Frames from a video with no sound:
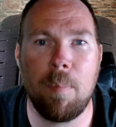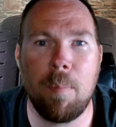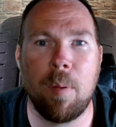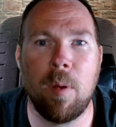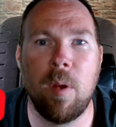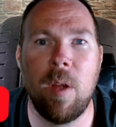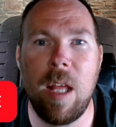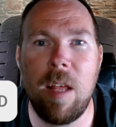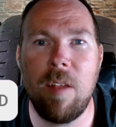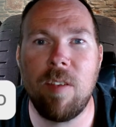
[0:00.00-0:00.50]

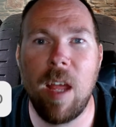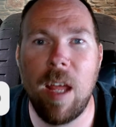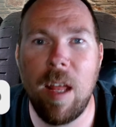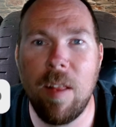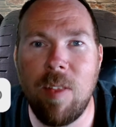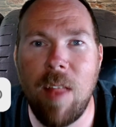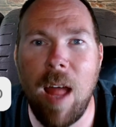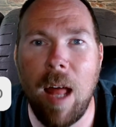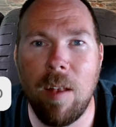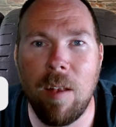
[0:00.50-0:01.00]
please
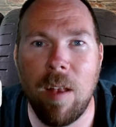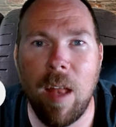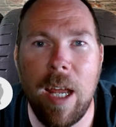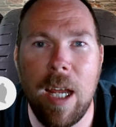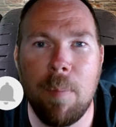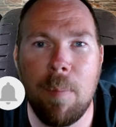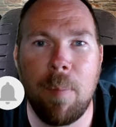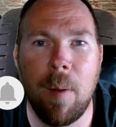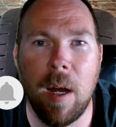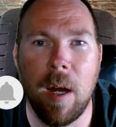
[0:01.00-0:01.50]
hit that
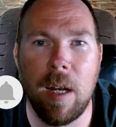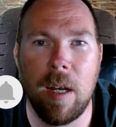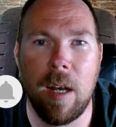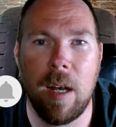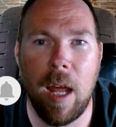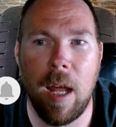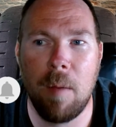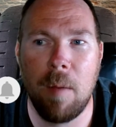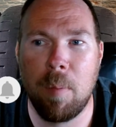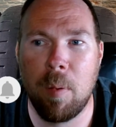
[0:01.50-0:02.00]
like button
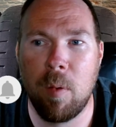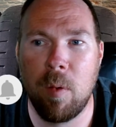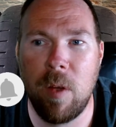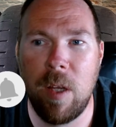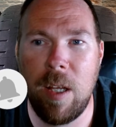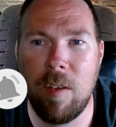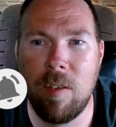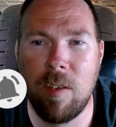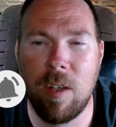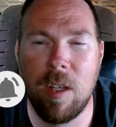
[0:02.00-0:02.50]
and
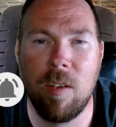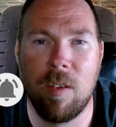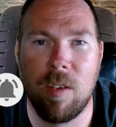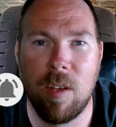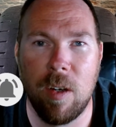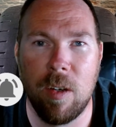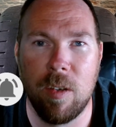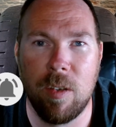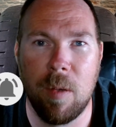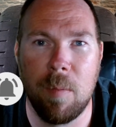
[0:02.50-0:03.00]
please
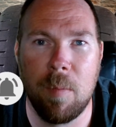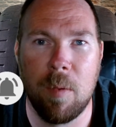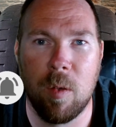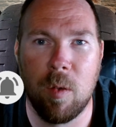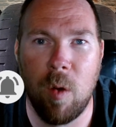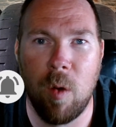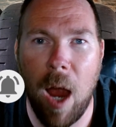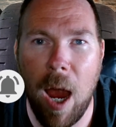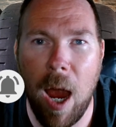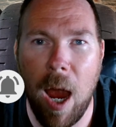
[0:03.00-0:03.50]
consider
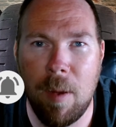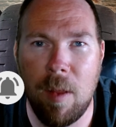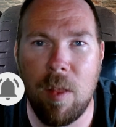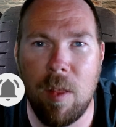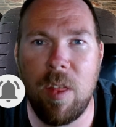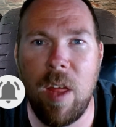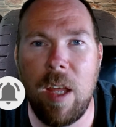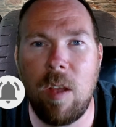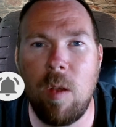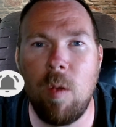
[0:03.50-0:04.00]
subscribing.
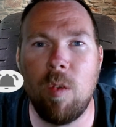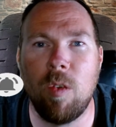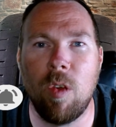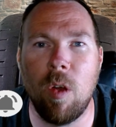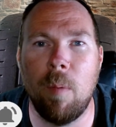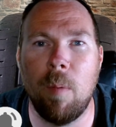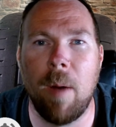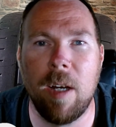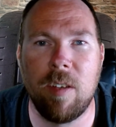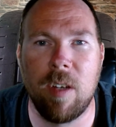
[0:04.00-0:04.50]
Thank you
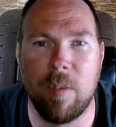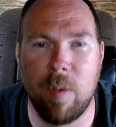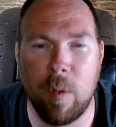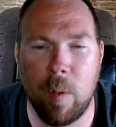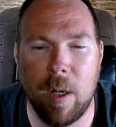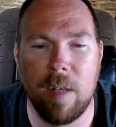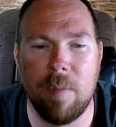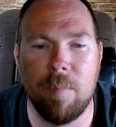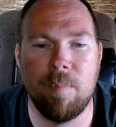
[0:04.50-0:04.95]
so much, everyone.